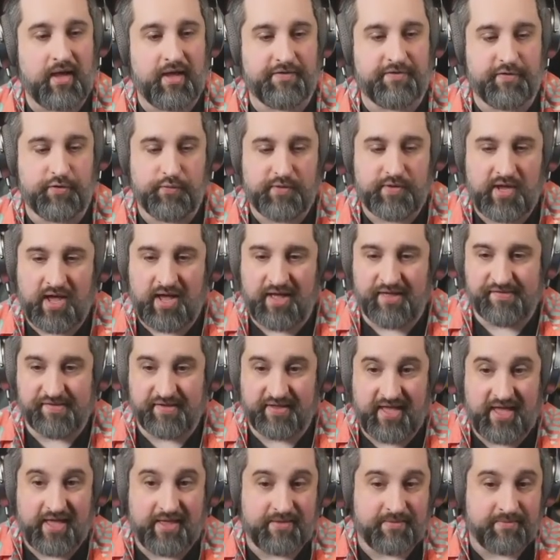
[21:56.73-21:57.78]
2 costs
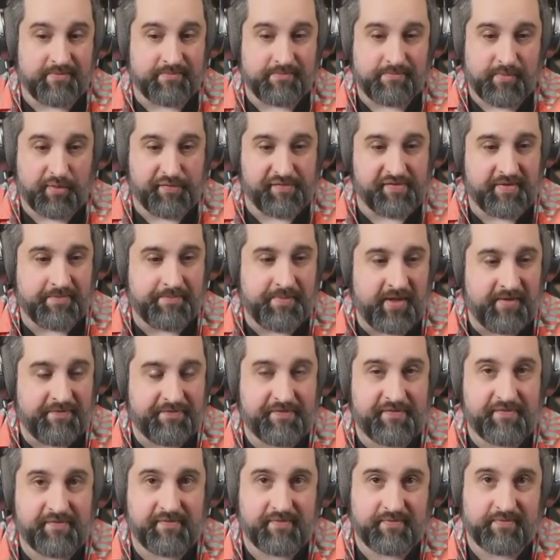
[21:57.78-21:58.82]
again, mostly
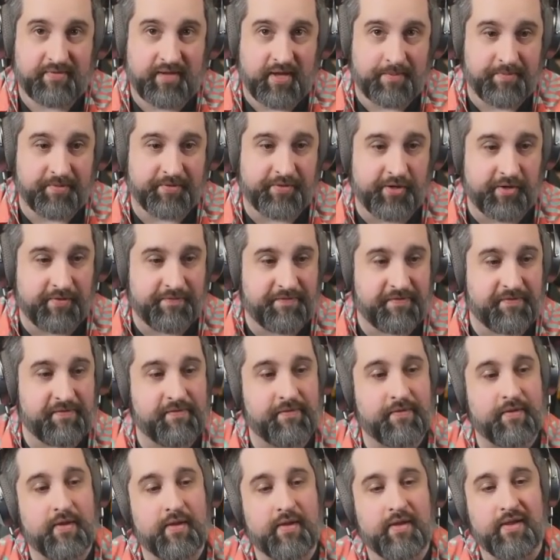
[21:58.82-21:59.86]
buffs, couple nerfs.
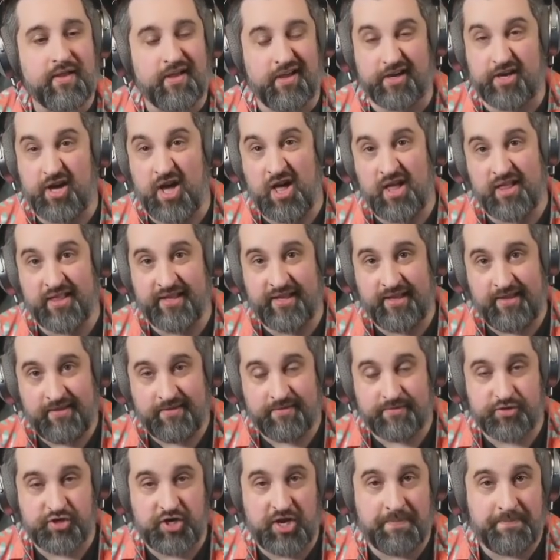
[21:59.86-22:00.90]
Akali,
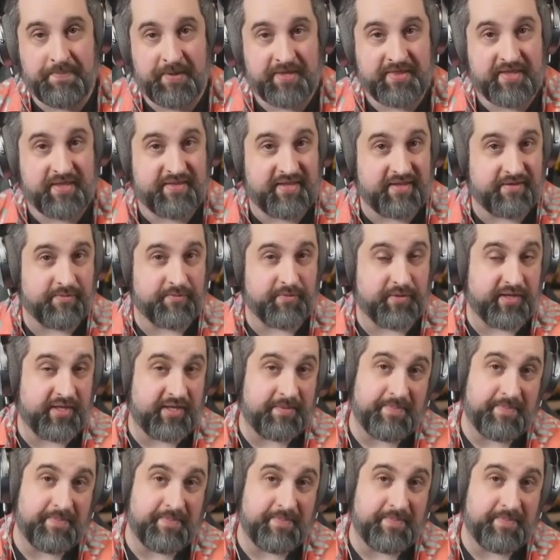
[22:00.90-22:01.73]
a champion that didn't really